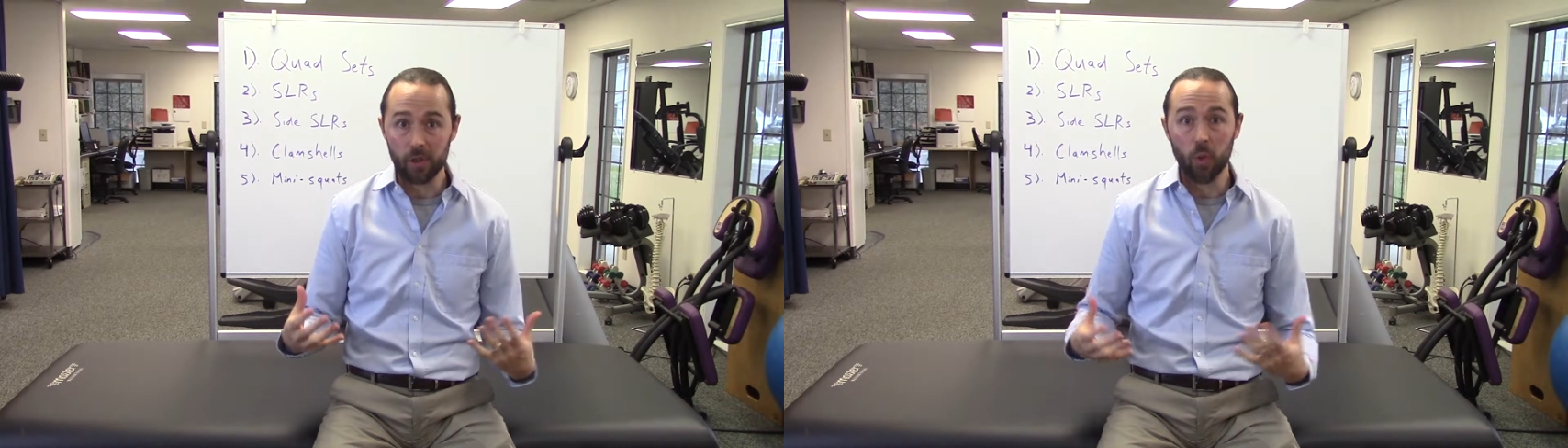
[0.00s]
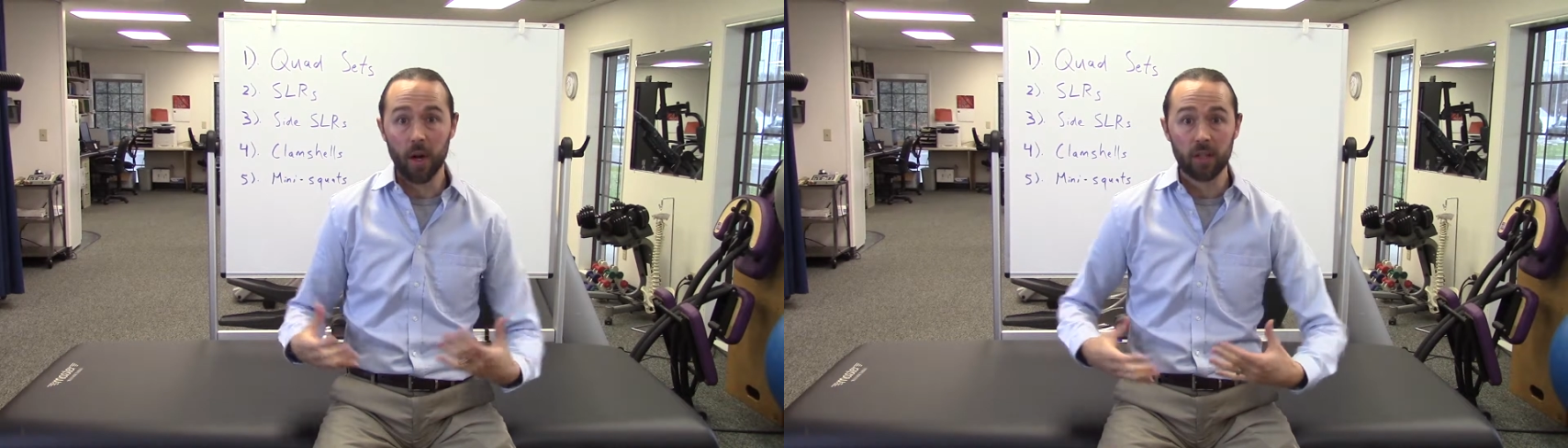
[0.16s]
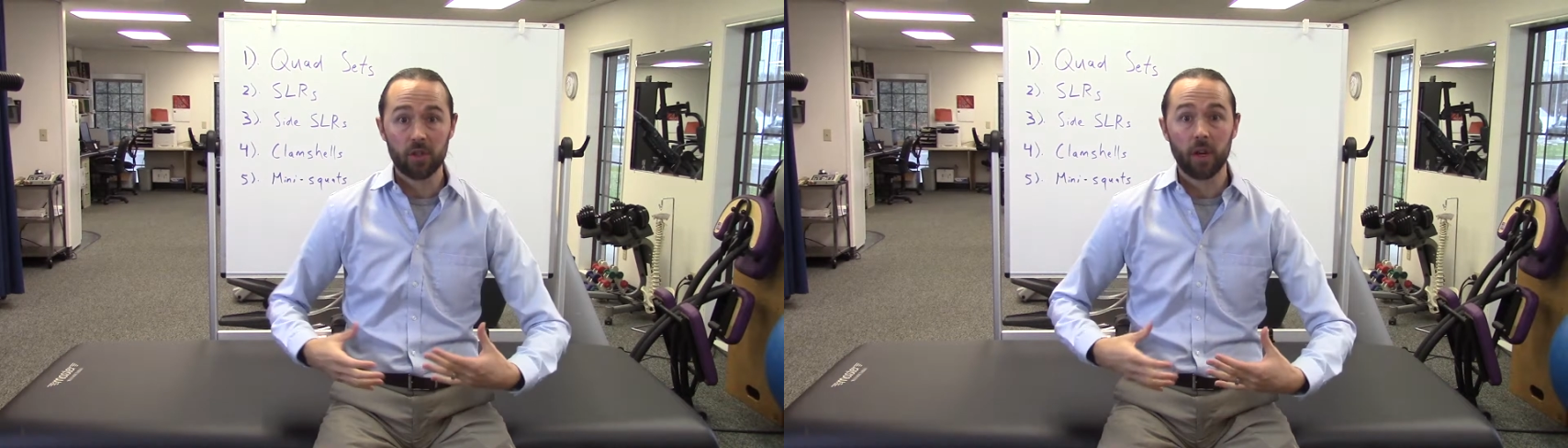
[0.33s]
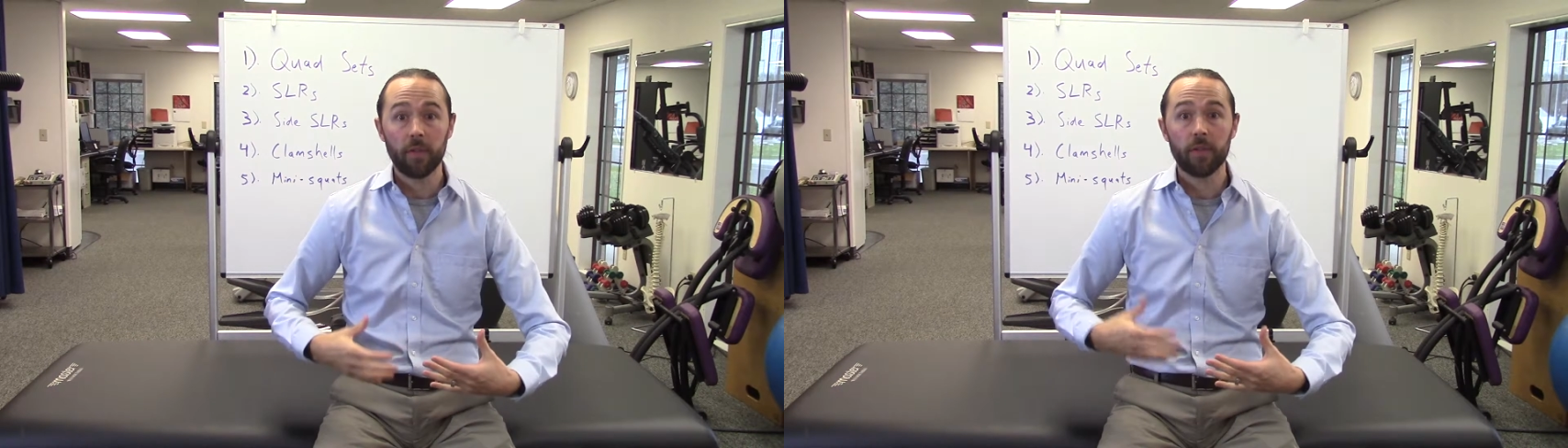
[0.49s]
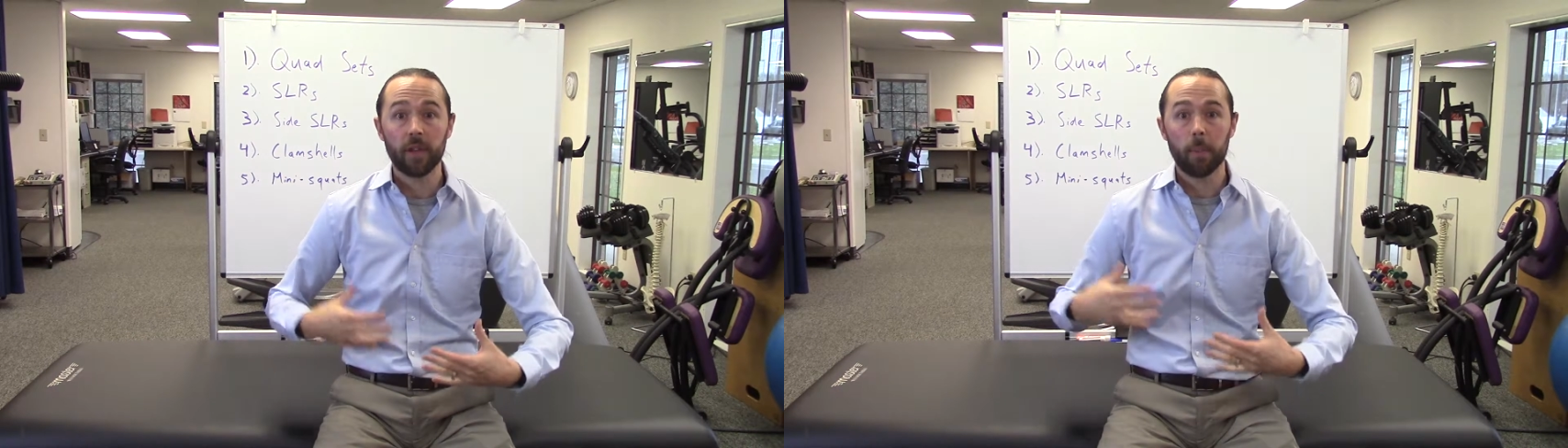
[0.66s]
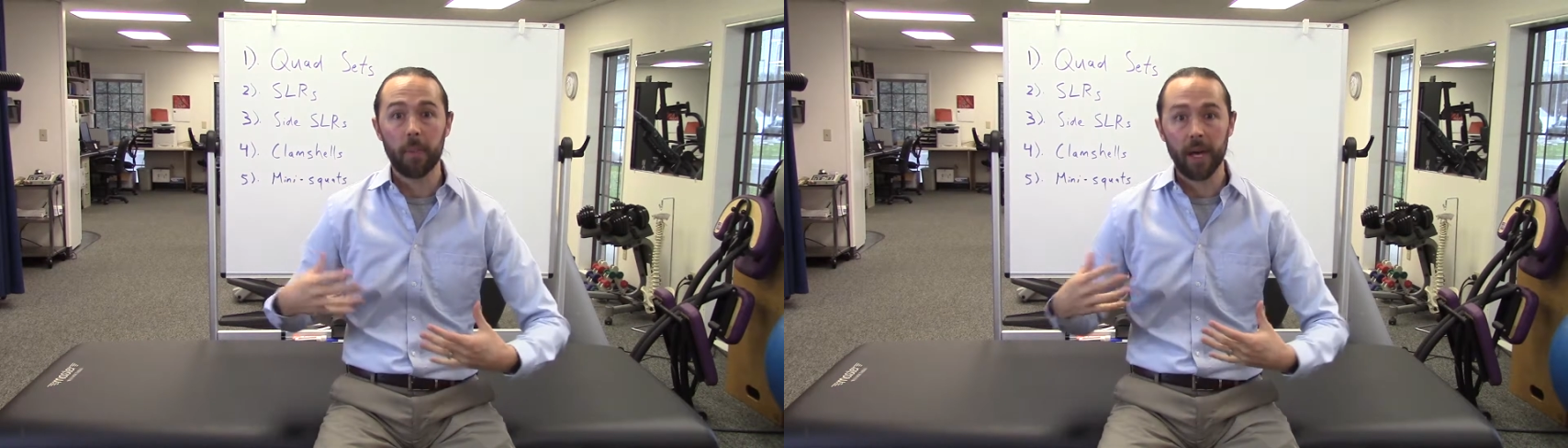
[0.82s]
you want to start
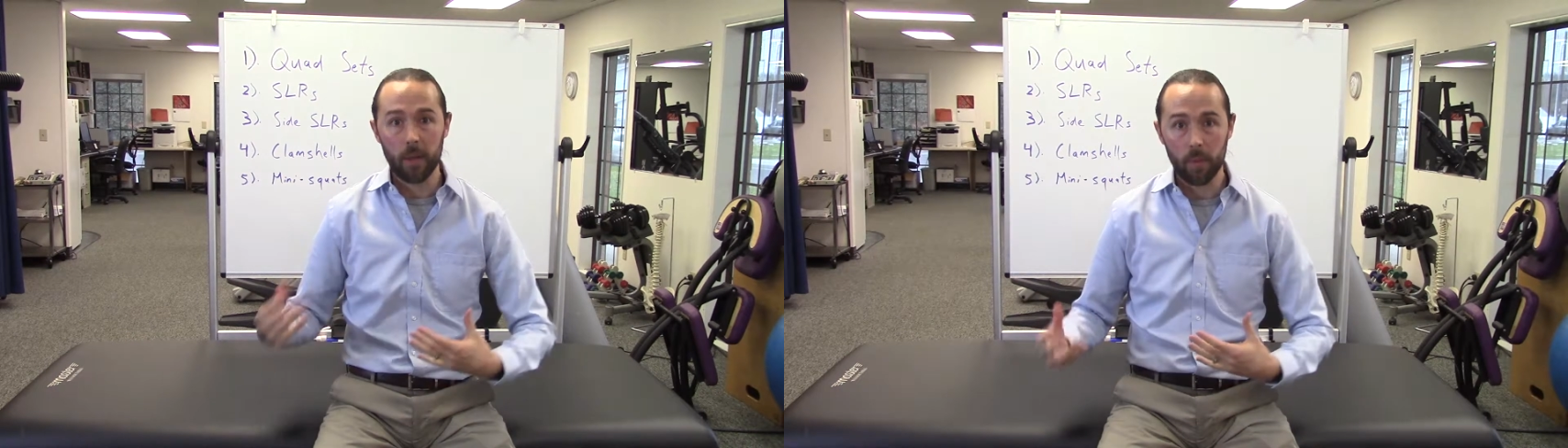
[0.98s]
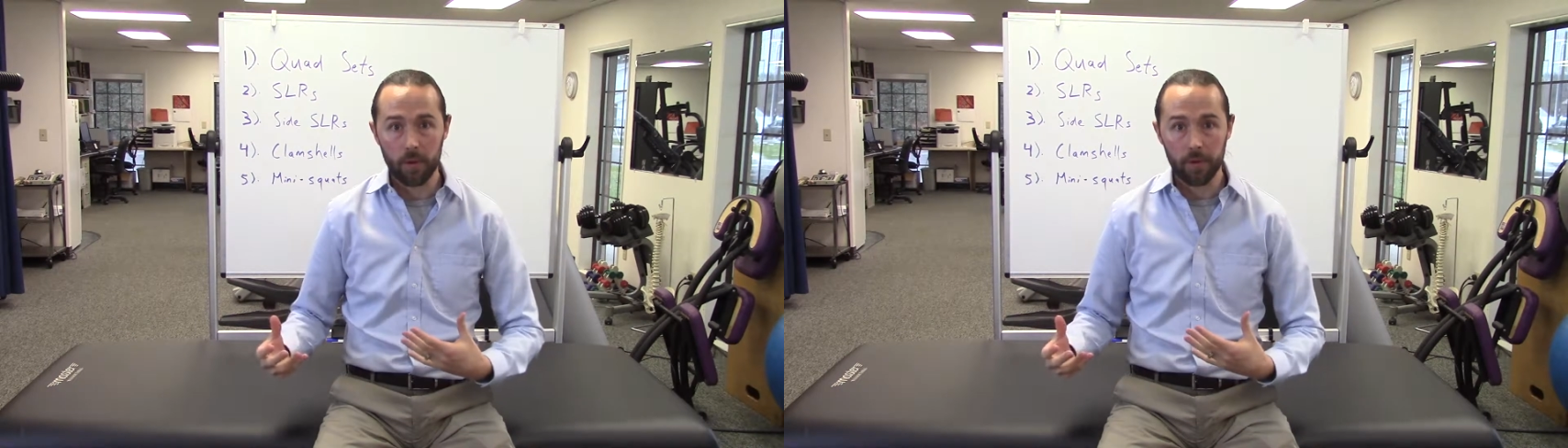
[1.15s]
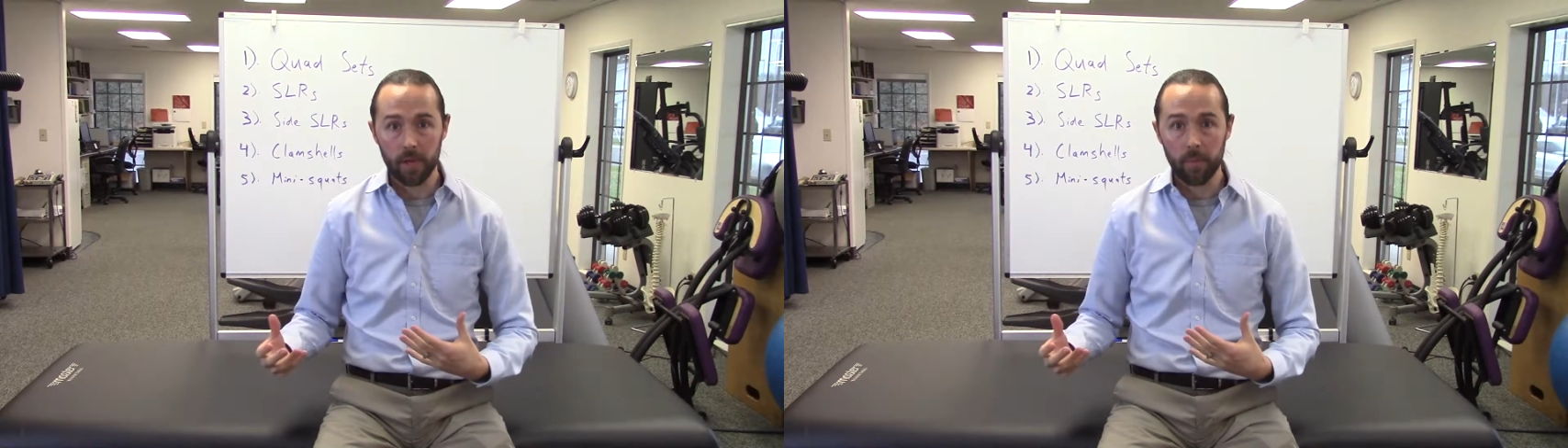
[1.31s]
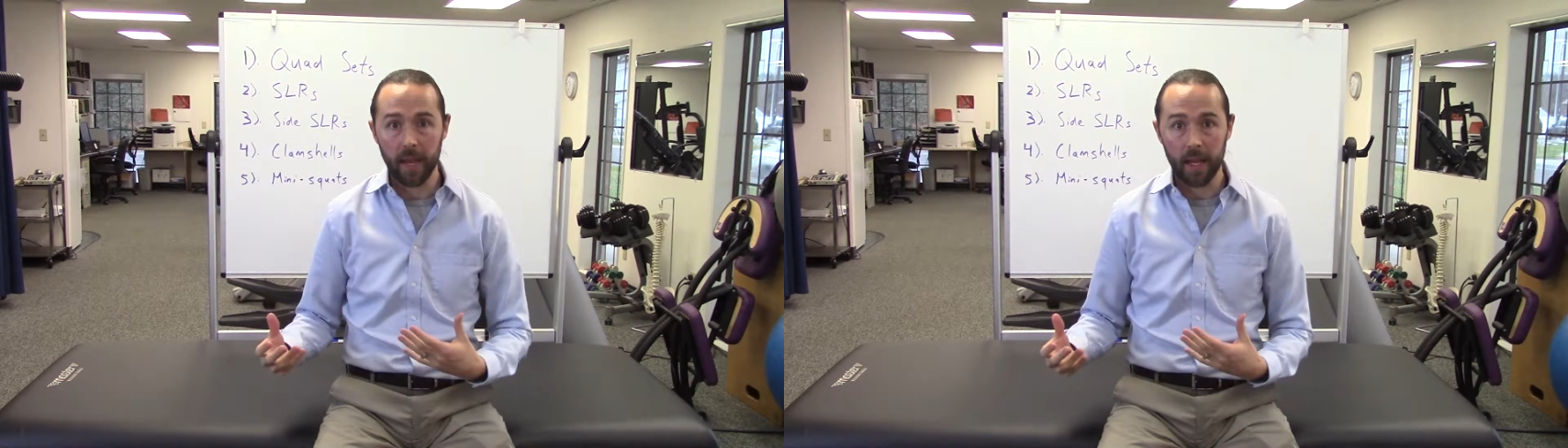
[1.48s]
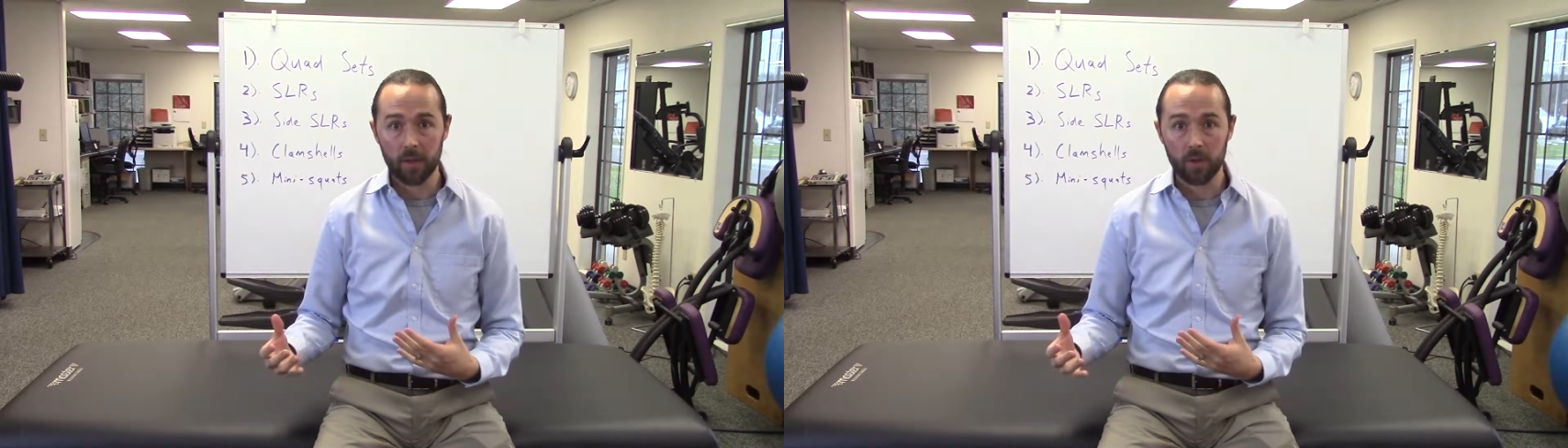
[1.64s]
feeling better with your knee pain,